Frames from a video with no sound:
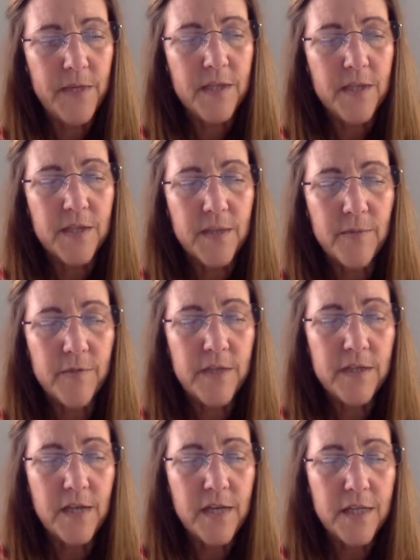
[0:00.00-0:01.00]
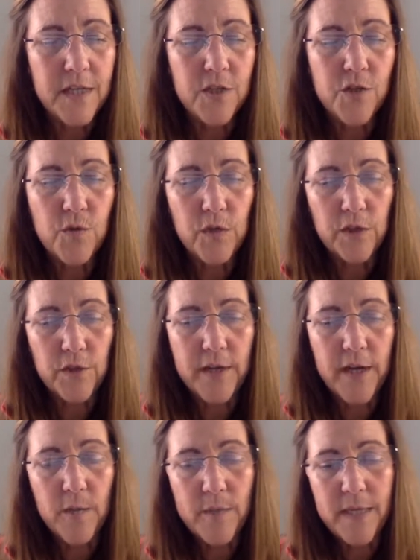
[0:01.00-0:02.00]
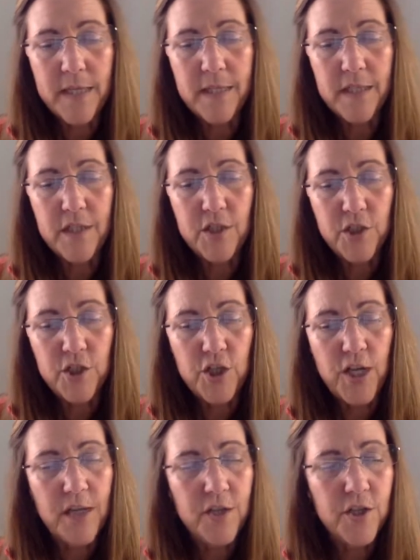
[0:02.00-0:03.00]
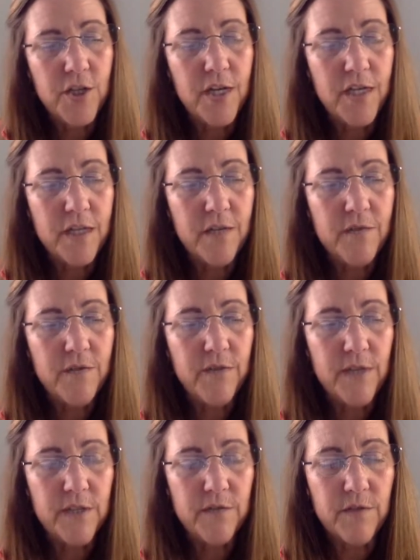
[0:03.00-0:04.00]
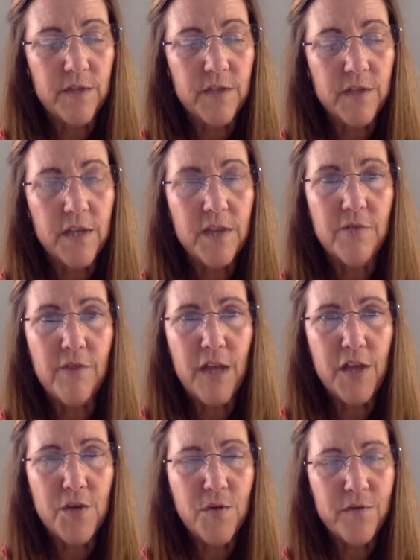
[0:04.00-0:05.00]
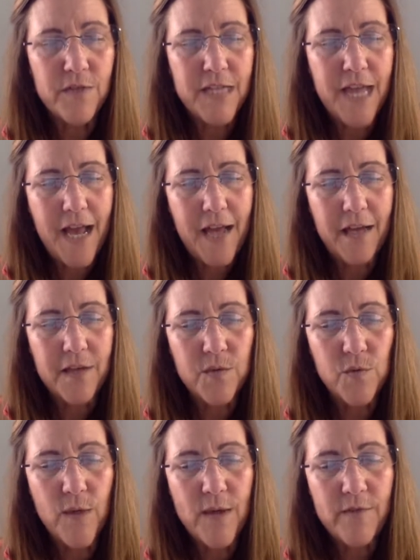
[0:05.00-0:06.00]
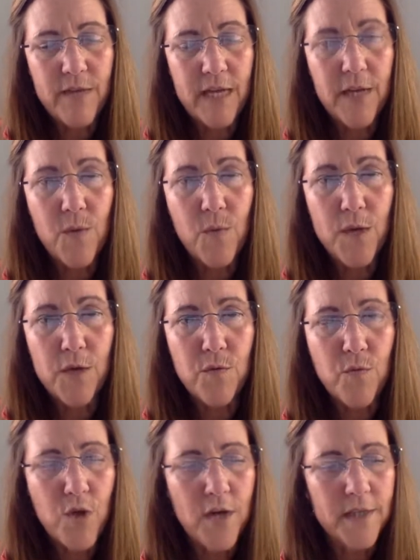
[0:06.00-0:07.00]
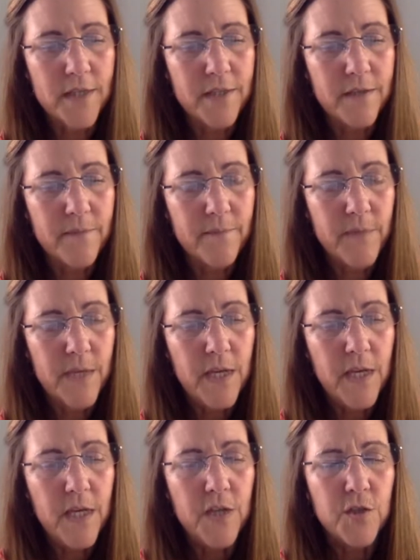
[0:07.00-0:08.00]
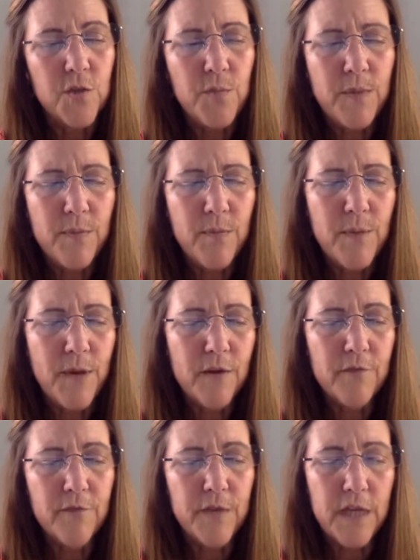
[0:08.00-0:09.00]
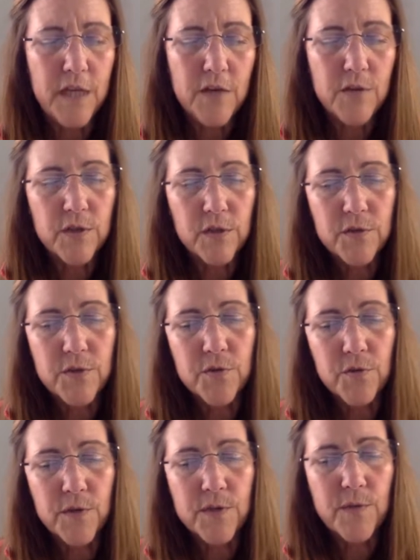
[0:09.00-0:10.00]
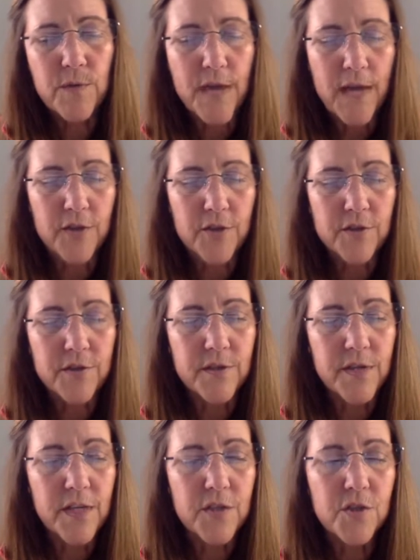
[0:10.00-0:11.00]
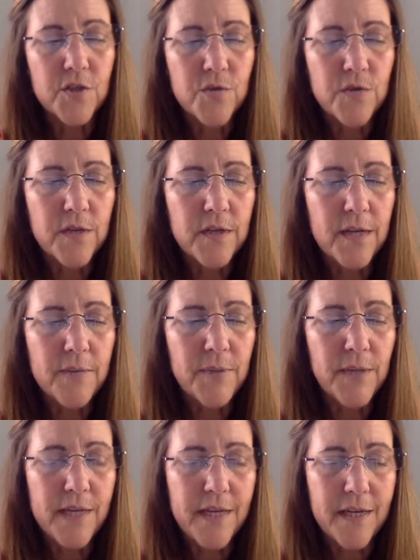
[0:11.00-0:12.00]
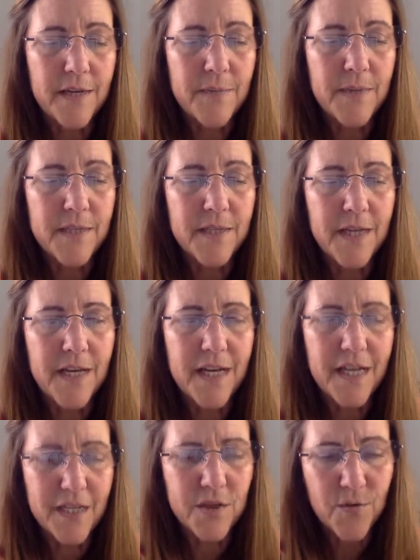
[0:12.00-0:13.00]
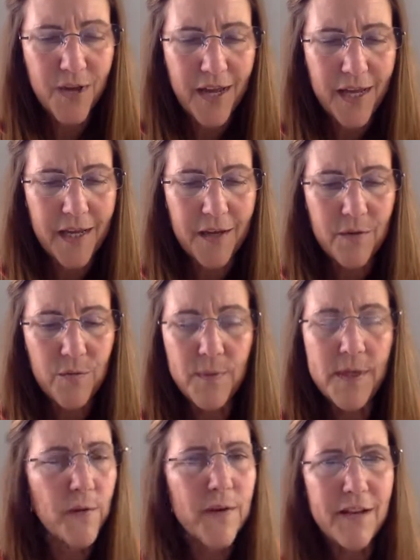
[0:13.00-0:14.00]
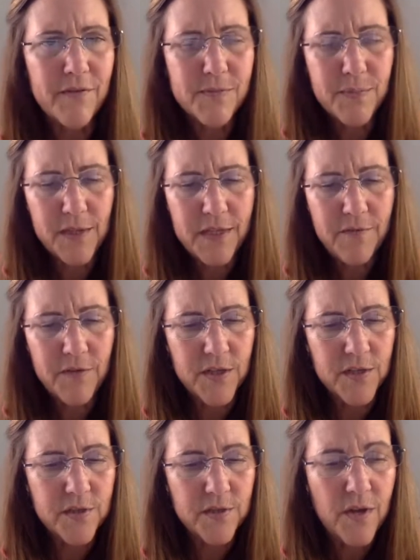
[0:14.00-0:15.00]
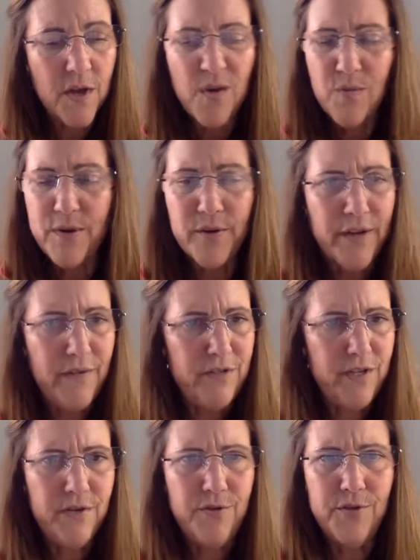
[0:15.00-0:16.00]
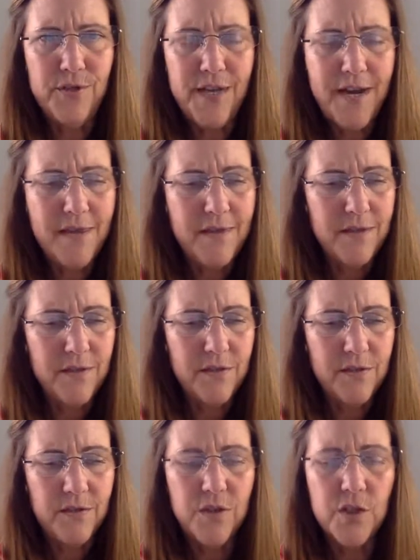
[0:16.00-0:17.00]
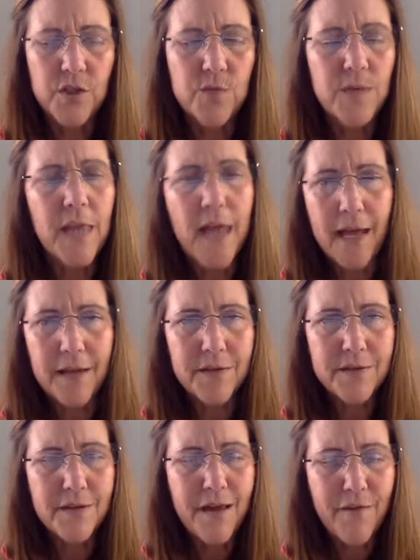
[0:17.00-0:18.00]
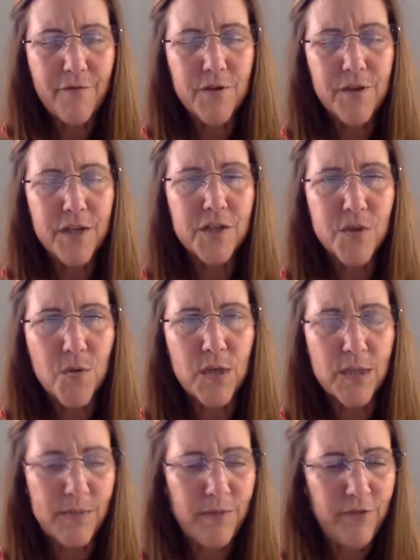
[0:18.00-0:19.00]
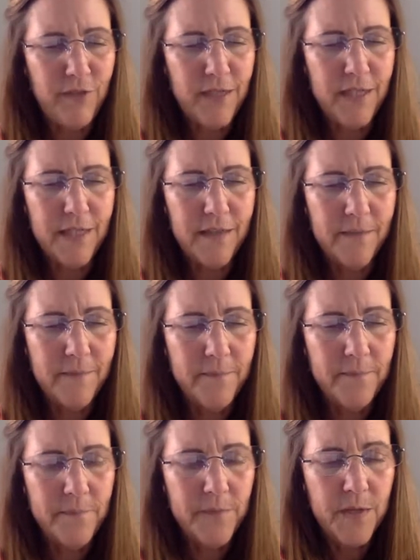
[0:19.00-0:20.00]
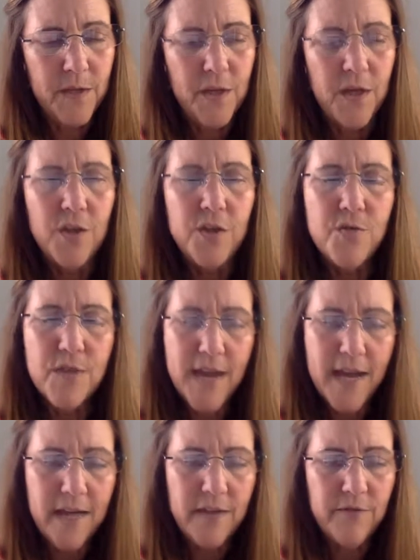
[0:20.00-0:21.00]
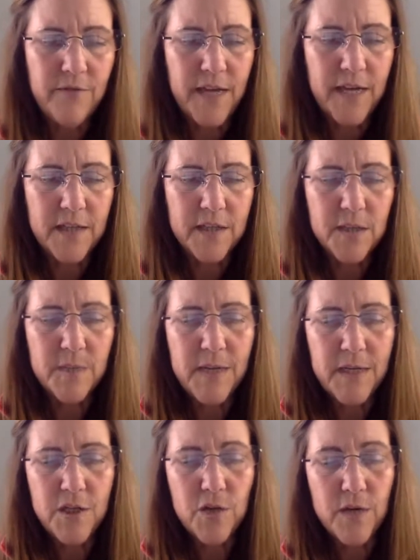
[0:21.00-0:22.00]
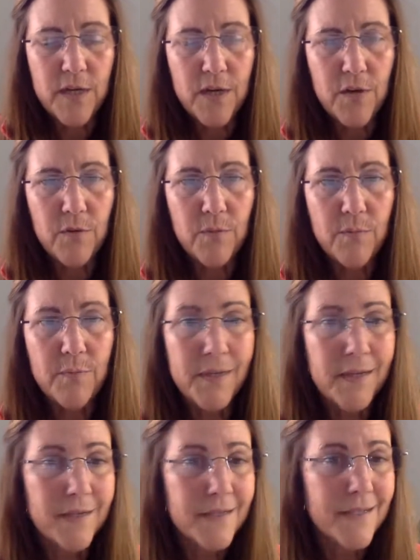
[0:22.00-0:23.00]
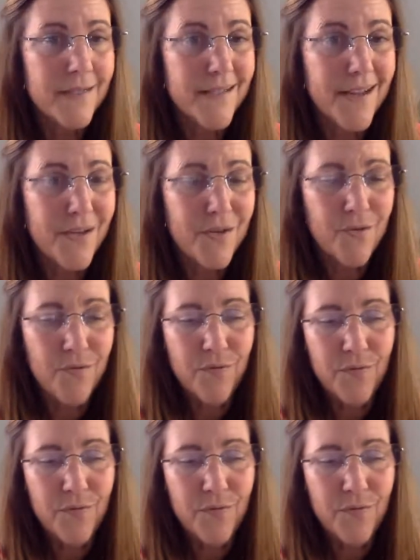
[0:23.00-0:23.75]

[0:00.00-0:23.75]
Some of these ideas you are learning are beginning to challenge the idea of defensiveness and the value of attack as a way of getting what you want. So be prepared for the ego's little stories and reactions and soothe it and placate it by saying, it's okay. We don't have to believe this. We don't have to understand this. Just relax. Everything is going to be fine. You can, in fact, speak to your ego because it is not you.